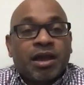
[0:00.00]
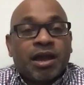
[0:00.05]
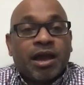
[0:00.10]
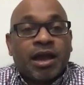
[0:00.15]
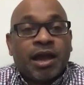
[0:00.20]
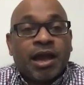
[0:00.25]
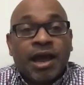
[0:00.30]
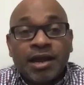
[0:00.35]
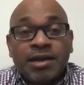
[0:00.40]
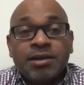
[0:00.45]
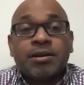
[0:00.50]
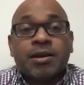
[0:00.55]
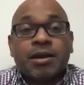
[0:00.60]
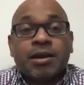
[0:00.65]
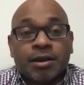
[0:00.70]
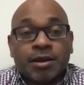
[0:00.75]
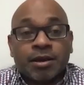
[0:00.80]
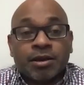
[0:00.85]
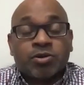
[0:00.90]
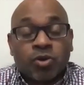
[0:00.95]
had
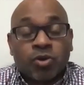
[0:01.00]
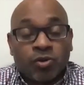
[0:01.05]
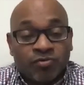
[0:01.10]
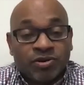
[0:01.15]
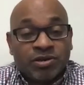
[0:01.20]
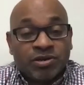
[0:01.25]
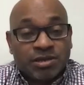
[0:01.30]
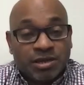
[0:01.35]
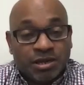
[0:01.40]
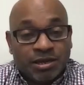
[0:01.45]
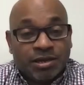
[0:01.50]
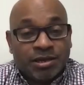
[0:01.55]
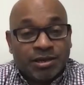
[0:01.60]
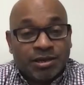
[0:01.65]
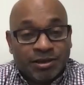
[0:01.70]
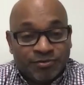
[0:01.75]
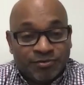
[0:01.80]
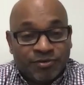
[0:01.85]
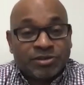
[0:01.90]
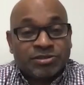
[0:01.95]
a COVID
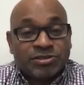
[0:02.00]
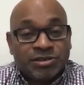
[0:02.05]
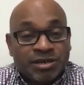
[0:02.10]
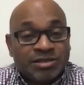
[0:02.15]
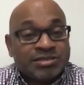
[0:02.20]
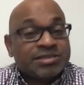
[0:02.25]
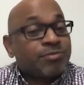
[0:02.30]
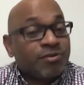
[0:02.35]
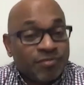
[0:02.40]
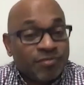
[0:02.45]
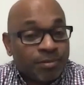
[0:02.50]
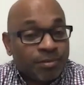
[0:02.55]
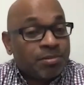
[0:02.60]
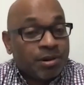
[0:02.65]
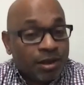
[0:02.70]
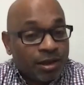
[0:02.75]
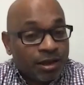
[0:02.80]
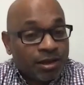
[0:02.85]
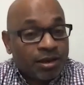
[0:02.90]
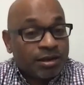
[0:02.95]
infection, and some of
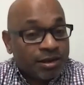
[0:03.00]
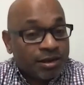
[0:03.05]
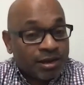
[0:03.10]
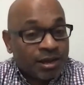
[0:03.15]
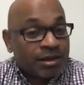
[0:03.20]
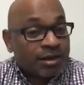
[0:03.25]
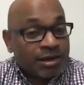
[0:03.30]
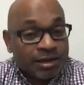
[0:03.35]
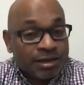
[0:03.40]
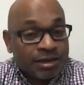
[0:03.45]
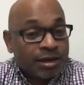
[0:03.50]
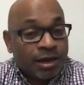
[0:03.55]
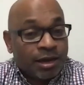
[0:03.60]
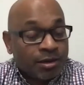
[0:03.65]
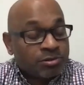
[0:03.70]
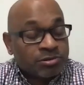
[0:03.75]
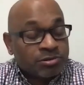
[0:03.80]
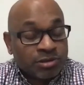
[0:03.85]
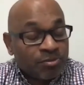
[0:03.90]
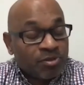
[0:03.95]
them
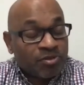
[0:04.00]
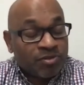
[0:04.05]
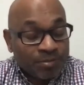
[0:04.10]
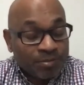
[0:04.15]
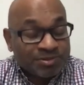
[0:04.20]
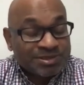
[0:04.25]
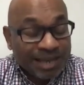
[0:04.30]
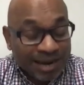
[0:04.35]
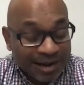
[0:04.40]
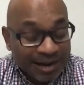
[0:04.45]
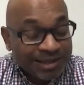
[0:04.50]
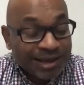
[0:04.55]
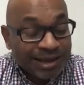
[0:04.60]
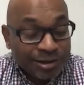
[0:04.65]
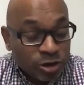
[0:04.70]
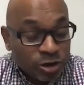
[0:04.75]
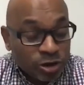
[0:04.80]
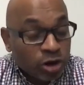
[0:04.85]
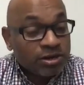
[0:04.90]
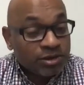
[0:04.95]
sadly are
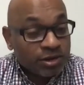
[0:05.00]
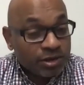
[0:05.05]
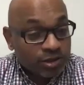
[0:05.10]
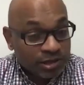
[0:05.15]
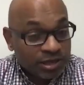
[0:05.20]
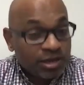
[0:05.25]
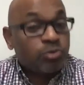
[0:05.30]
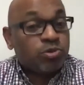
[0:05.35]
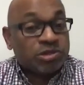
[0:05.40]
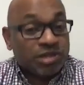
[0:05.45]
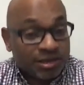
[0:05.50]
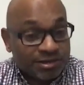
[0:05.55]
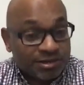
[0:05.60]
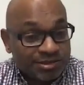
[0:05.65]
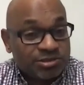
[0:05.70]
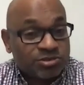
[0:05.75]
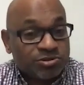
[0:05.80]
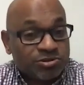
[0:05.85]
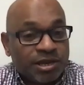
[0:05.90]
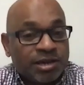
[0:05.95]
not here with us
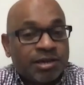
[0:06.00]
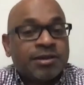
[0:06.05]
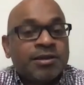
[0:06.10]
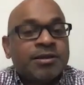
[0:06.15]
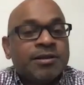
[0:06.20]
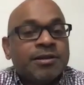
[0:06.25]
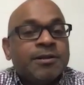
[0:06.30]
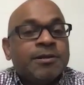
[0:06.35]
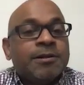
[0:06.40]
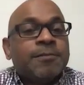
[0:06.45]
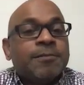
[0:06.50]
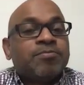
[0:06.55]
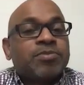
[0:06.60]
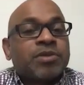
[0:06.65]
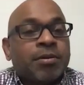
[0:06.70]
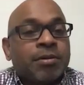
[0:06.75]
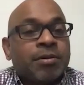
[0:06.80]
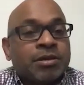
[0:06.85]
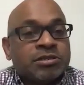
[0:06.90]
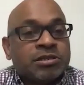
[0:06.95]
today.
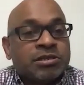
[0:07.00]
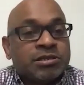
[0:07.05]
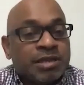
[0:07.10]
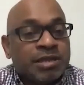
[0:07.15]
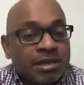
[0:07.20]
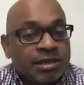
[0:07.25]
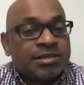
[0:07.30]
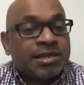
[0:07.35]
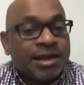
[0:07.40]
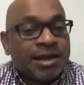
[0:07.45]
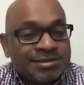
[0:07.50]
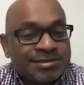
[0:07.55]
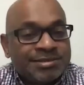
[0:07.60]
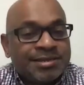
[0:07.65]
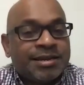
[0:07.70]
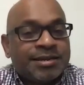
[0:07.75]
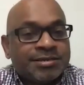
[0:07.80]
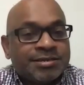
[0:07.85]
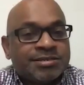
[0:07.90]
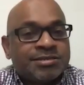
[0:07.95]
In that
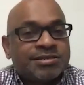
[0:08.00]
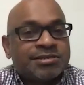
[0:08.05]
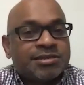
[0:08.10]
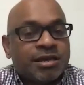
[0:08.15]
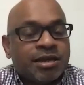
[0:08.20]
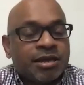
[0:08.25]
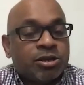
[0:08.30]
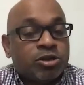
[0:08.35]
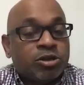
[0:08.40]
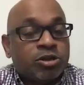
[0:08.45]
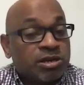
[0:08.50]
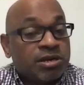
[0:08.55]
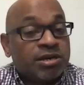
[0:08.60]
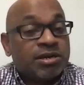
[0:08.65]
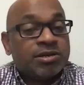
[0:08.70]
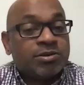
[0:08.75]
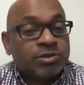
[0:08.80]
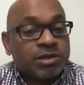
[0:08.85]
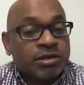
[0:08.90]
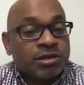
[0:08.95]
sense, New
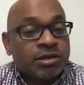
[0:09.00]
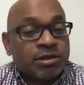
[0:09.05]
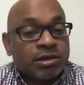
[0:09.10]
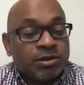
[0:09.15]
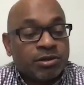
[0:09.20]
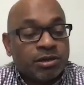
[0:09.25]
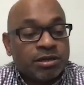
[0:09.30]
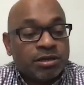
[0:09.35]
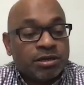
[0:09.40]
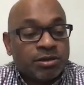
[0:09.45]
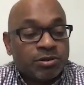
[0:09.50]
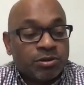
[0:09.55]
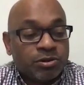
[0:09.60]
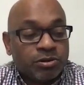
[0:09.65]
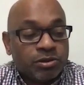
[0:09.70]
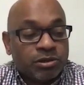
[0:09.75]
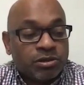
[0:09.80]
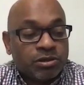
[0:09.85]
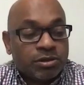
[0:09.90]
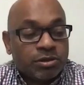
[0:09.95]
Zealand
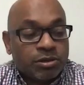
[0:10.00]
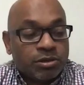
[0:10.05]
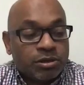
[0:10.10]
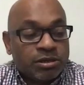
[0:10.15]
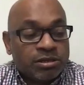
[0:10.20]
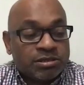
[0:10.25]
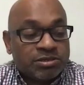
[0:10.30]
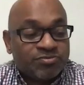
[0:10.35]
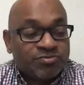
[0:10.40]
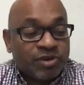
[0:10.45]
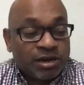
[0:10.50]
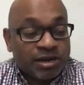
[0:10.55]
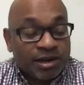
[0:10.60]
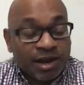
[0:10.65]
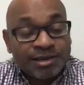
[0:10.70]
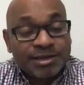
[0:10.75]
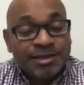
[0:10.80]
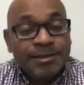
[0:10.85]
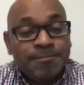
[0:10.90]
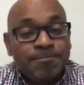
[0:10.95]
is very
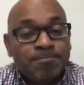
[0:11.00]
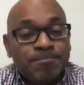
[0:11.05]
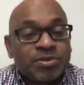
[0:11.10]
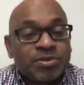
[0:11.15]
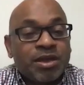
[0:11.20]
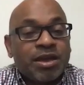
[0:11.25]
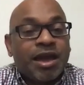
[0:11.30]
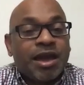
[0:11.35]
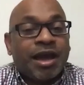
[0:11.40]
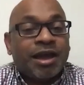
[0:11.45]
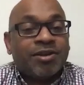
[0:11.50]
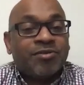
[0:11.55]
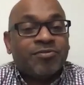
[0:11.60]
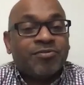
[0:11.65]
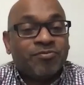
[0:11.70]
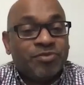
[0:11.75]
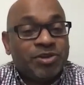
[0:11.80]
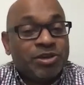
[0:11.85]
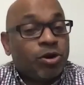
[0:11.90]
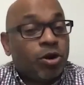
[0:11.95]
lucky,
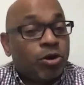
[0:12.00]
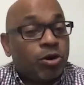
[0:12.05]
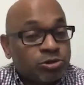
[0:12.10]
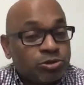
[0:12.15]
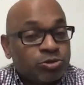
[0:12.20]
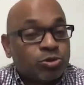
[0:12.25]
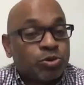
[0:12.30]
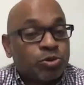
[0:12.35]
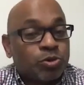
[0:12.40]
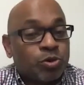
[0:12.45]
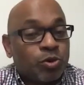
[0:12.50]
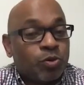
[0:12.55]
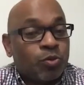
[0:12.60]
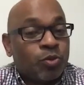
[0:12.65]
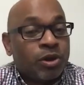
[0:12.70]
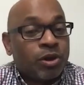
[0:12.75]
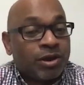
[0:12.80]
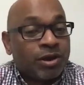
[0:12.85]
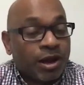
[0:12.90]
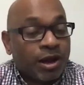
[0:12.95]
and we also
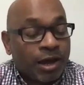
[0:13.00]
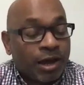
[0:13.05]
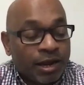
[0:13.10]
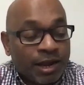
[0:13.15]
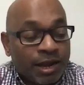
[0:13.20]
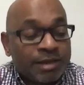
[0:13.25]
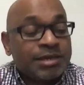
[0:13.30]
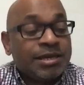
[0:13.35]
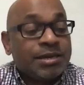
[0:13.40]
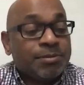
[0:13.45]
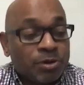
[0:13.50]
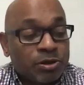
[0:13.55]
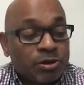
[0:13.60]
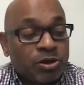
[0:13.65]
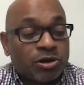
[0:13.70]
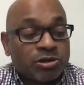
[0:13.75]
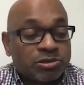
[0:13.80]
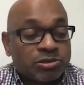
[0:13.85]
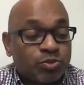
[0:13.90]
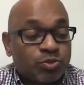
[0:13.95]
were lucky
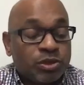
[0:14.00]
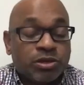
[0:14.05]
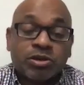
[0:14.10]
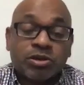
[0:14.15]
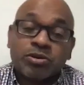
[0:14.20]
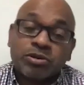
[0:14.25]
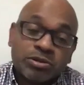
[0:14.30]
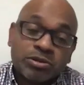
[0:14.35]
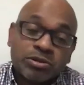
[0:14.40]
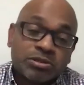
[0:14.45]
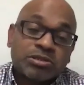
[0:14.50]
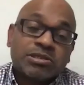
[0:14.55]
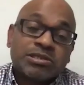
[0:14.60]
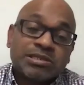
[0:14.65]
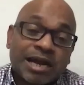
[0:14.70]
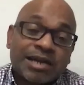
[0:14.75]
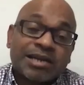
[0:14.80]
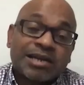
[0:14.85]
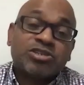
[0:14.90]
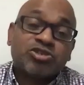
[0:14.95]
because we
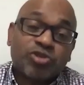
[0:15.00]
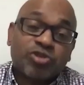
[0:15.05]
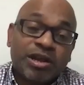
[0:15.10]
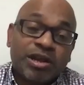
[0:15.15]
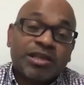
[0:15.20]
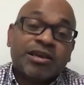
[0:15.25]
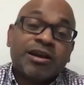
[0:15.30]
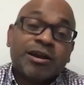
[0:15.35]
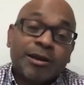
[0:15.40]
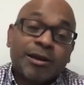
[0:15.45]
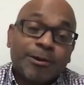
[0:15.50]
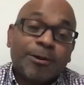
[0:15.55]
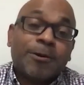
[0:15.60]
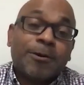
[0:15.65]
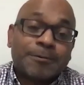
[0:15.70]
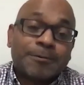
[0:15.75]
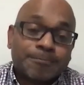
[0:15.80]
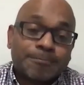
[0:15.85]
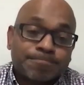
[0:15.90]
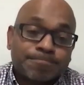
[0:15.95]
started training early
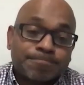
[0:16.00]
on.